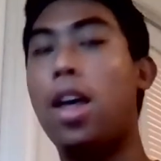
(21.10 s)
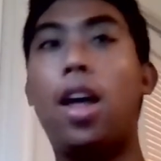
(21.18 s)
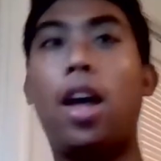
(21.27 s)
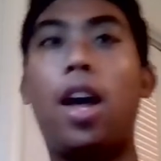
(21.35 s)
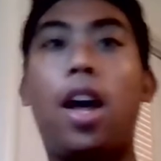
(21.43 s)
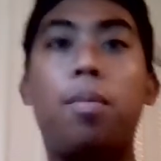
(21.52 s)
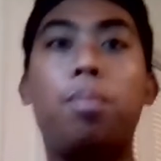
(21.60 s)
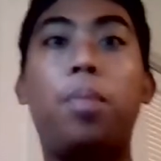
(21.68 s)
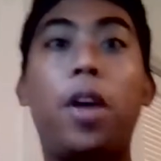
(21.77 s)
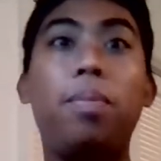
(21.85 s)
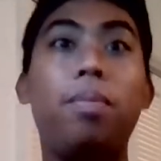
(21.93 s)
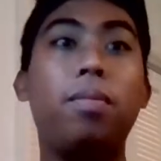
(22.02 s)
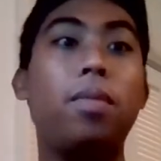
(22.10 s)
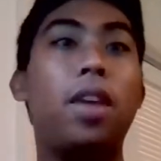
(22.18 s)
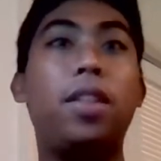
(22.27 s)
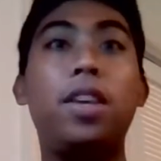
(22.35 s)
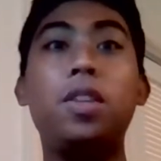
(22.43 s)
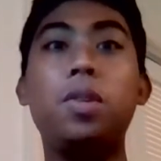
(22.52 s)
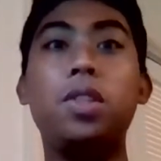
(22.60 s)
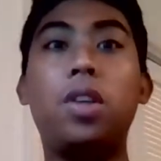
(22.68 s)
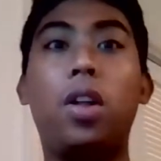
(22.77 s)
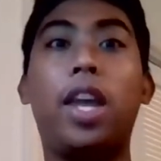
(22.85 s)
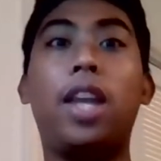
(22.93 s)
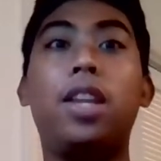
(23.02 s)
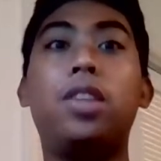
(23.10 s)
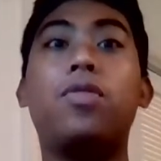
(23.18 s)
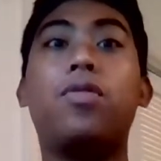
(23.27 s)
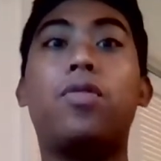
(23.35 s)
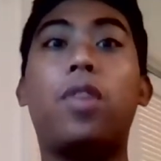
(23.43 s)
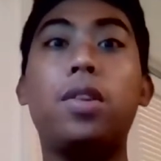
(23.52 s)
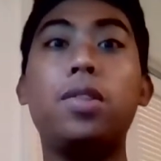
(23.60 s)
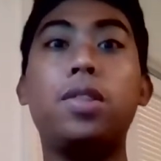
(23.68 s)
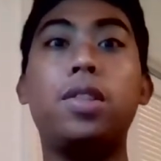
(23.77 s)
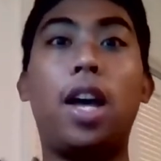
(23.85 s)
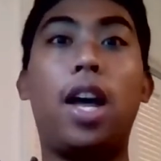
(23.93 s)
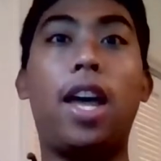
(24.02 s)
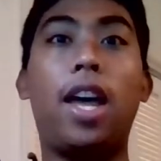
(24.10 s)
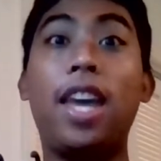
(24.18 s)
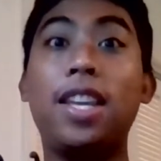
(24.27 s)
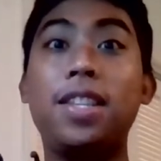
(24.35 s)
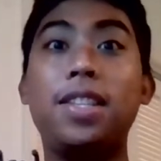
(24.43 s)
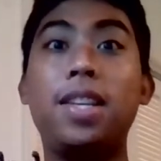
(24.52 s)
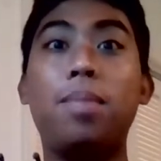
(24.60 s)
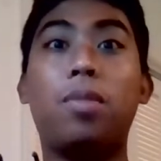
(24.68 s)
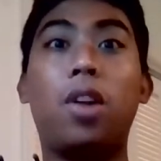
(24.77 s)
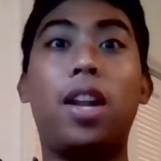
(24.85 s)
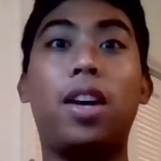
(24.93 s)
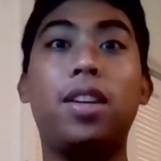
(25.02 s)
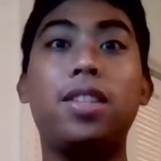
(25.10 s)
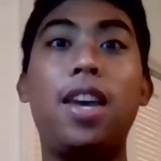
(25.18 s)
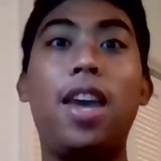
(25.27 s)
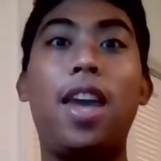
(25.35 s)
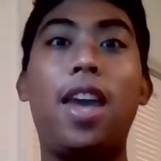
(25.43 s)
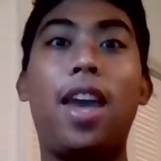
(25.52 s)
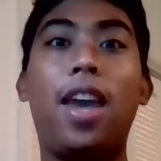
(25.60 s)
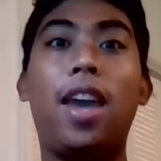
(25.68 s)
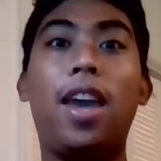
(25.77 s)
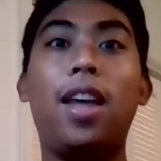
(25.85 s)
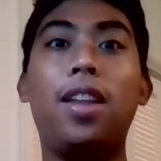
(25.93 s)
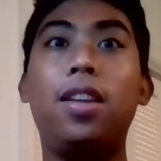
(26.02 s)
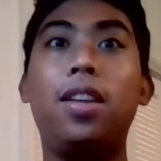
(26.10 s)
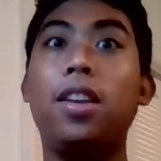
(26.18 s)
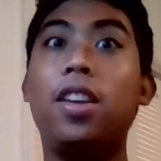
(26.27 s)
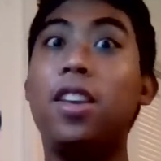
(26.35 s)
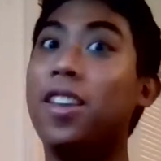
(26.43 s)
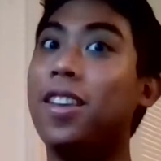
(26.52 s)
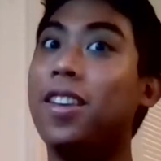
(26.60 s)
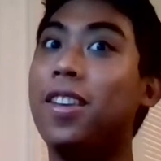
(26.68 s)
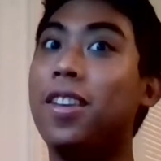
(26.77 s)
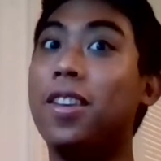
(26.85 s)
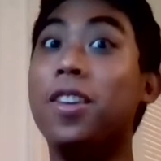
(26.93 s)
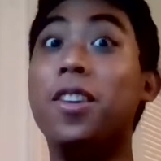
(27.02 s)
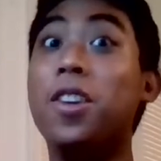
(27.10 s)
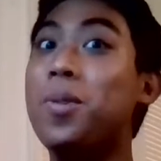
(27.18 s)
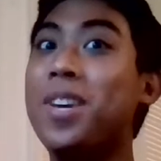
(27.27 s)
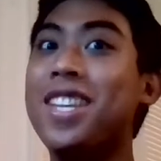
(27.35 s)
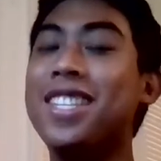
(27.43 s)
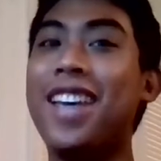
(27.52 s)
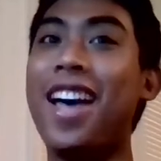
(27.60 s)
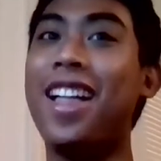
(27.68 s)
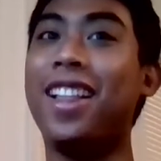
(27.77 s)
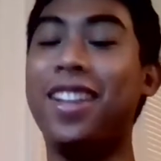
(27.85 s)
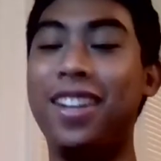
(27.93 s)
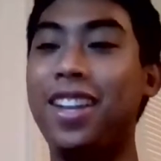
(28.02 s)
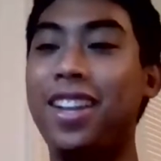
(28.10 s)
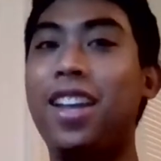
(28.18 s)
But these were Skullcandy's first ANC product, and you can tell.